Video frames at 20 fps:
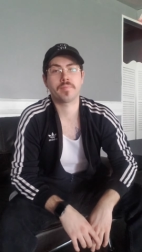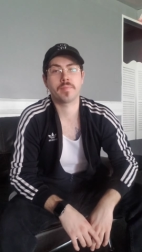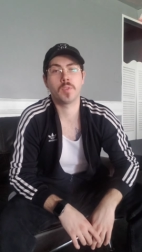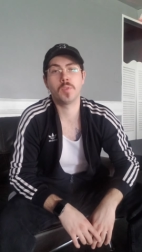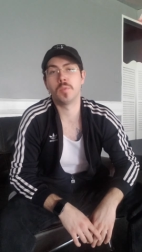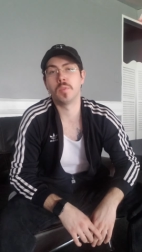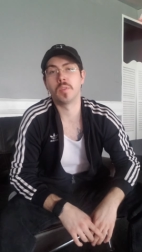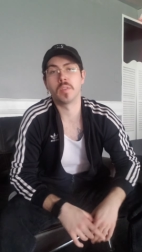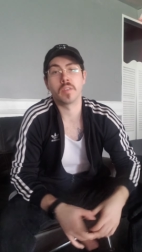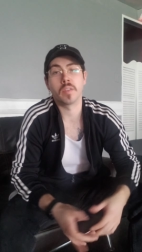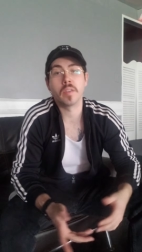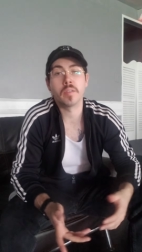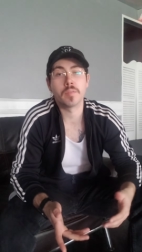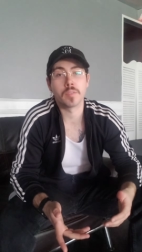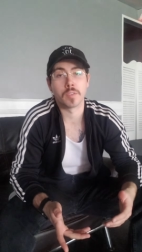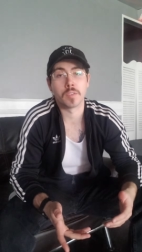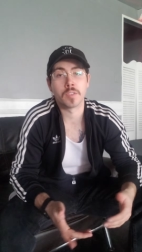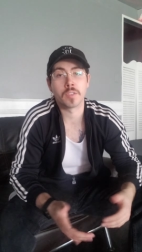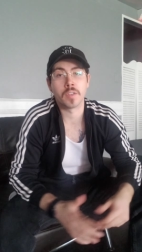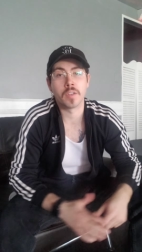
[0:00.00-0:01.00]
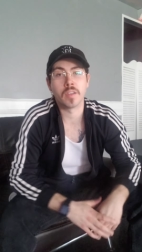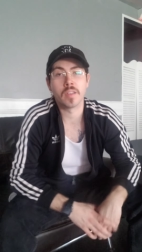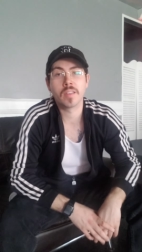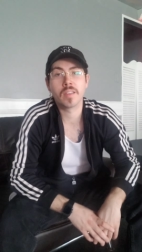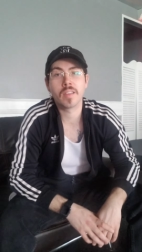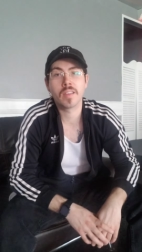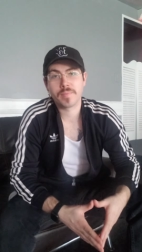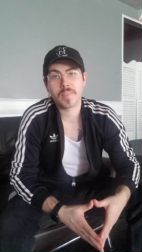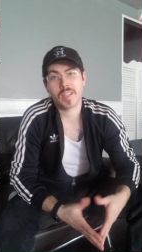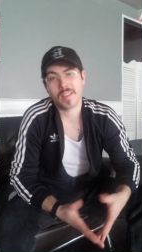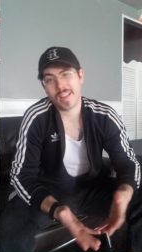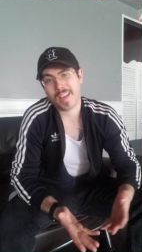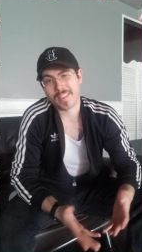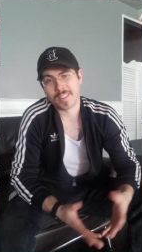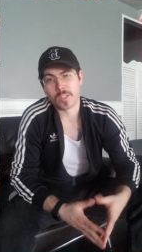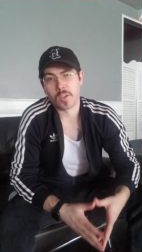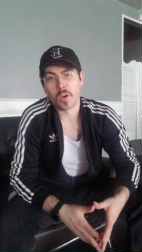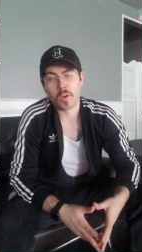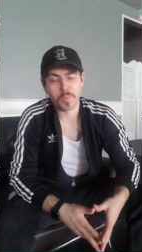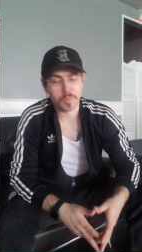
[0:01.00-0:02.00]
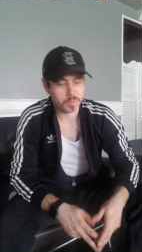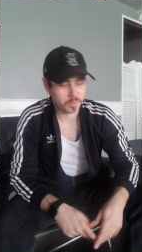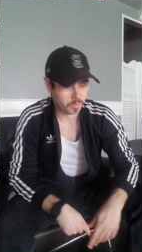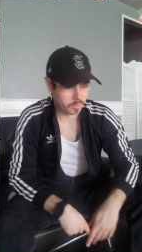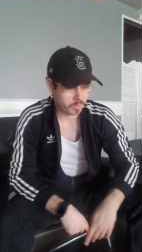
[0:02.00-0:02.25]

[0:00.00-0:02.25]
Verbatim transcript: who really gives a shit? A lot of golfers